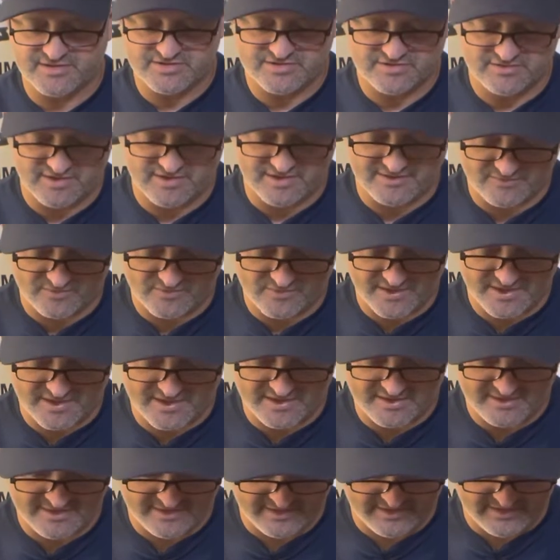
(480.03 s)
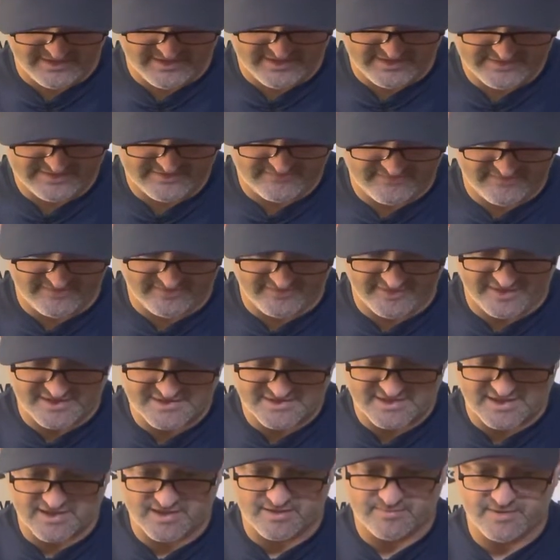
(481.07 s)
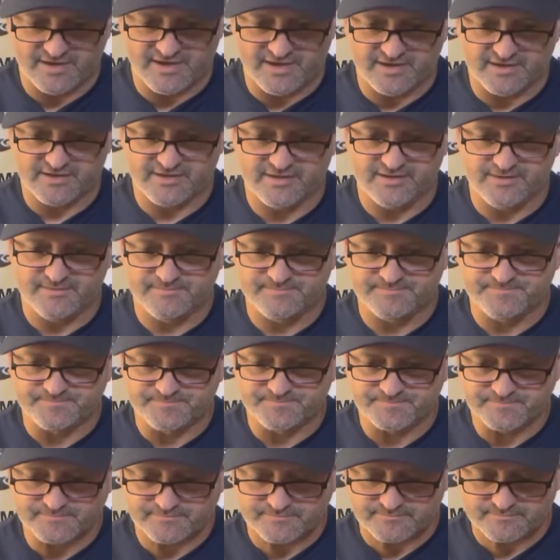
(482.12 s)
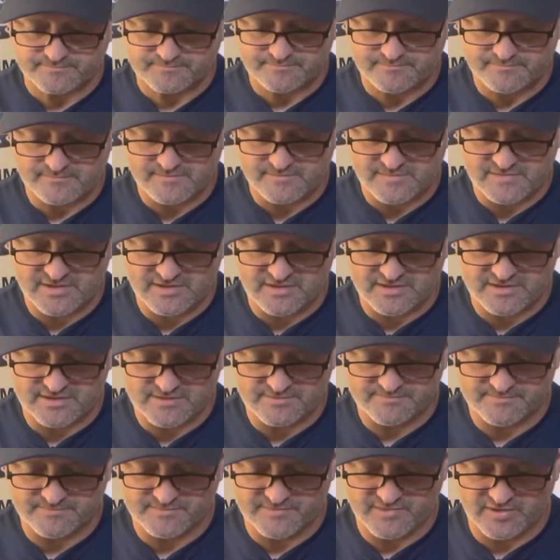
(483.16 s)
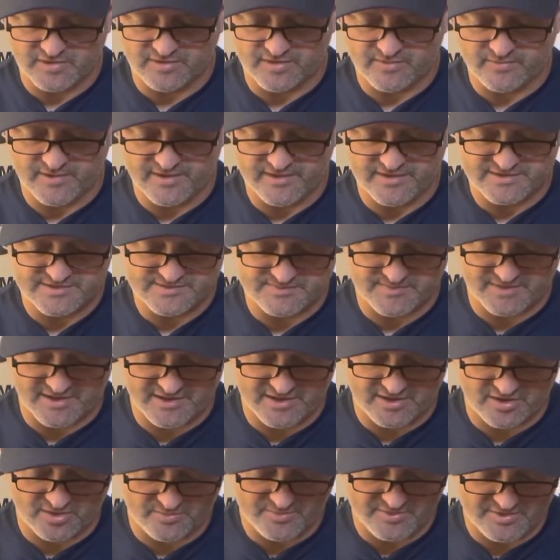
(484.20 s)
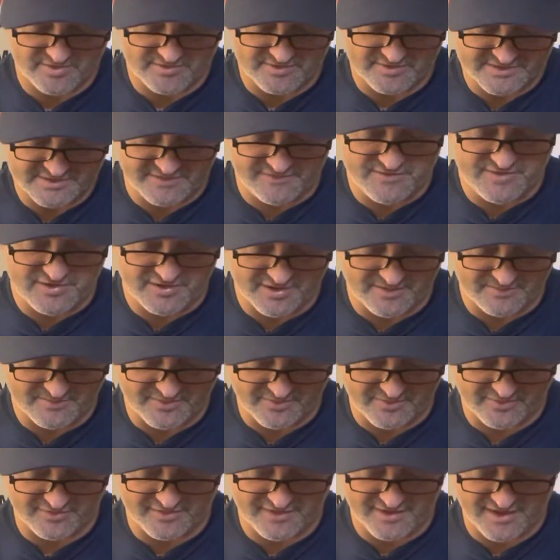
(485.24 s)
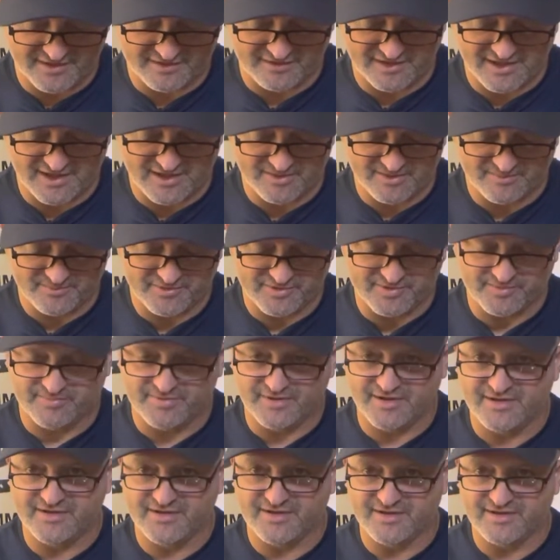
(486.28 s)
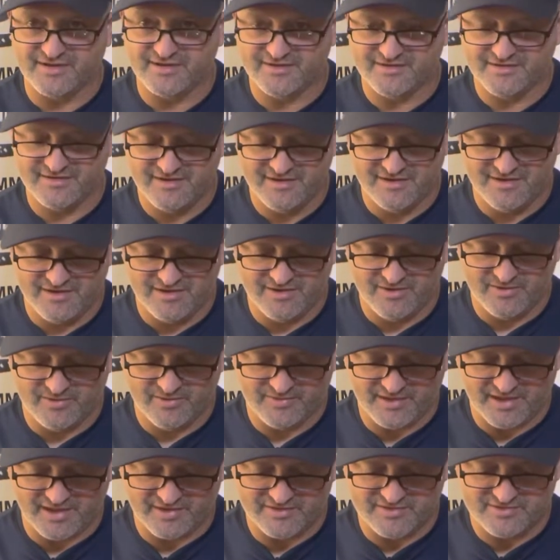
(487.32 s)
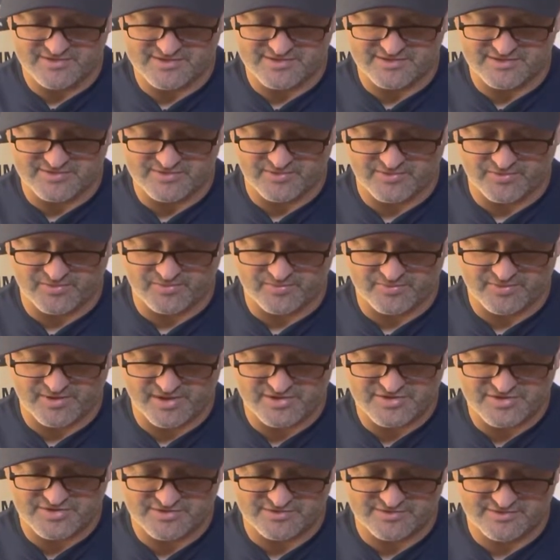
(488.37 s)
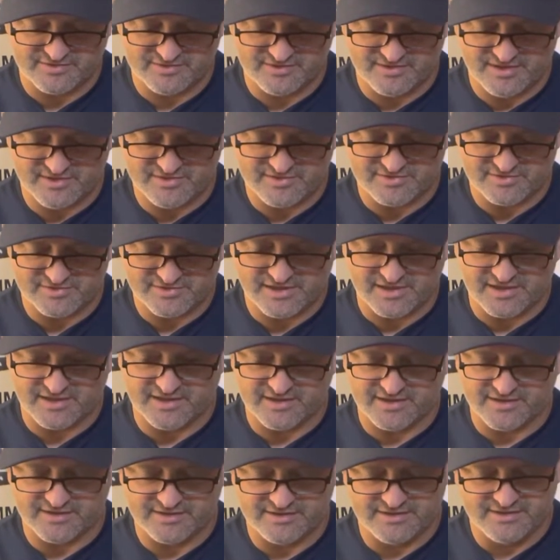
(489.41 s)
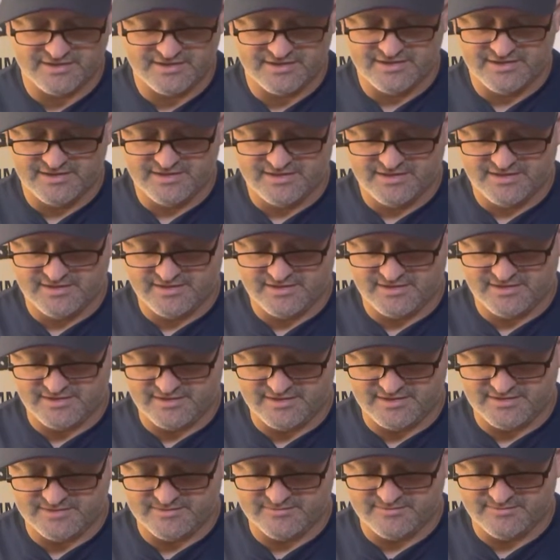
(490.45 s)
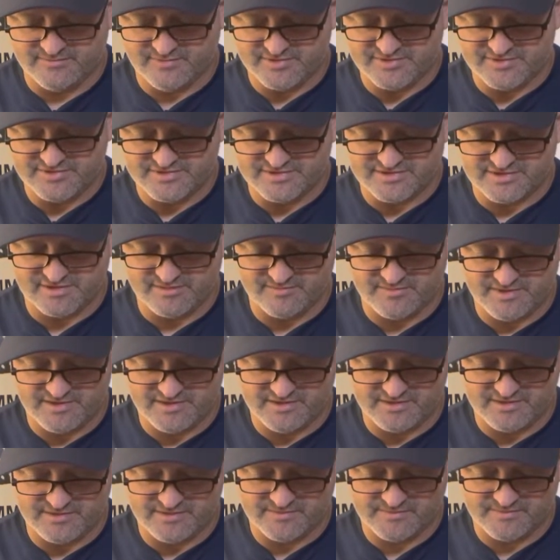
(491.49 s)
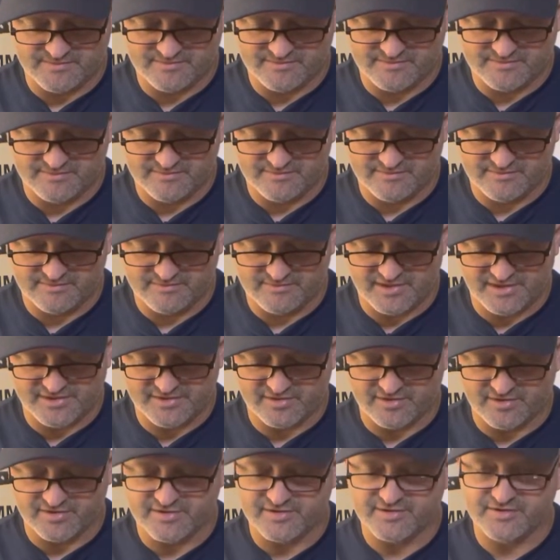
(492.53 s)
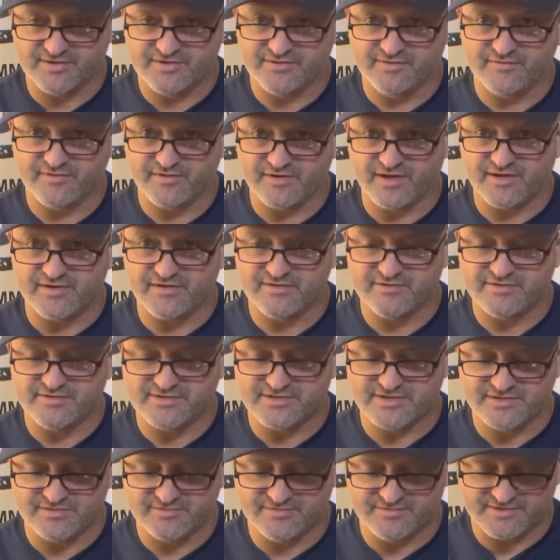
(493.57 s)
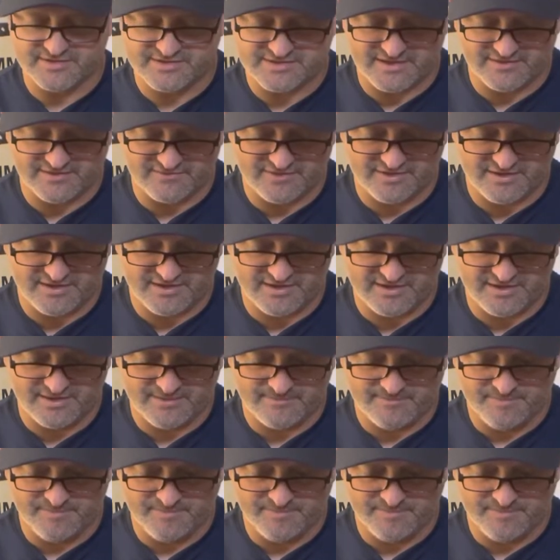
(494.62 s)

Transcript: you have a way to fill that tire back up. Um, the only way this might help you is if you can pull the nail out and put the plug in without using total pressure in your tire, uh, which is going to be kind of hard to do if you're not used to doing this every day.